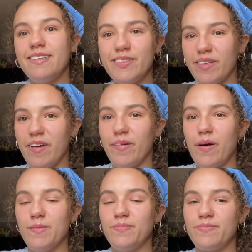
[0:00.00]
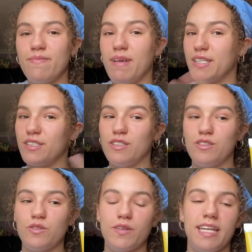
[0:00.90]
So um, make sure
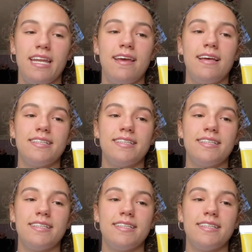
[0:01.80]
you join